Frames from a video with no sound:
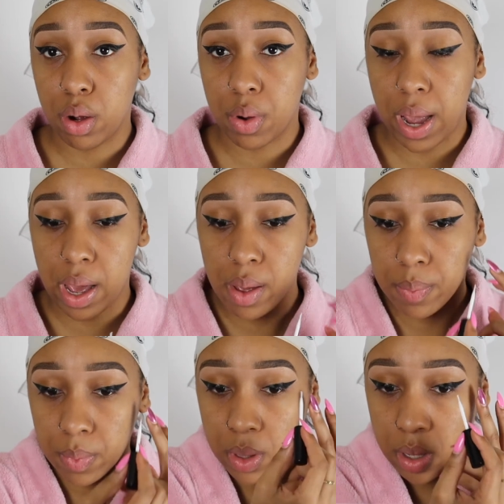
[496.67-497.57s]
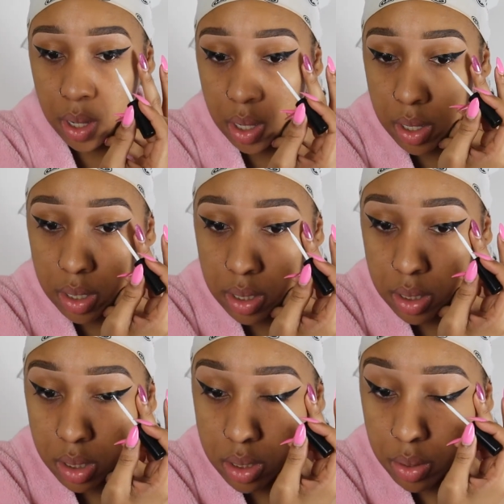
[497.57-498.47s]
okay?
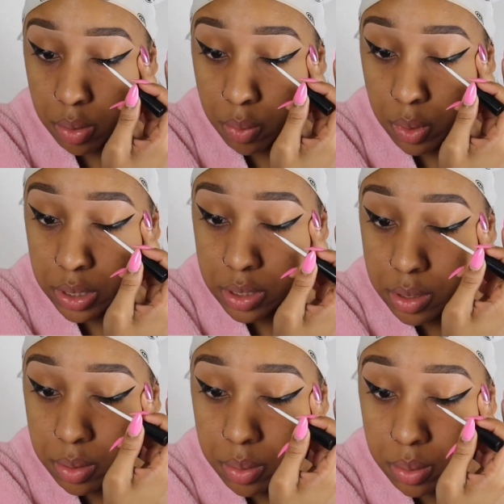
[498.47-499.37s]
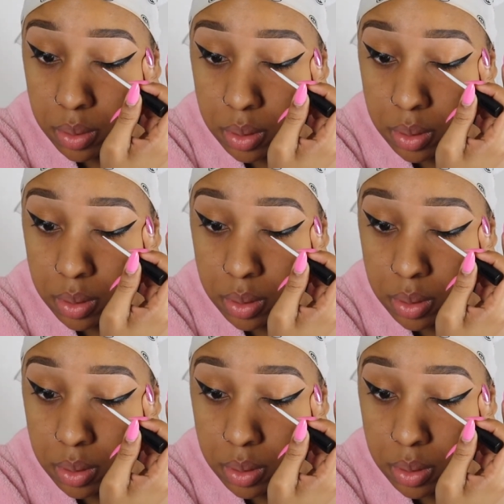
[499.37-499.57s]
So you're going to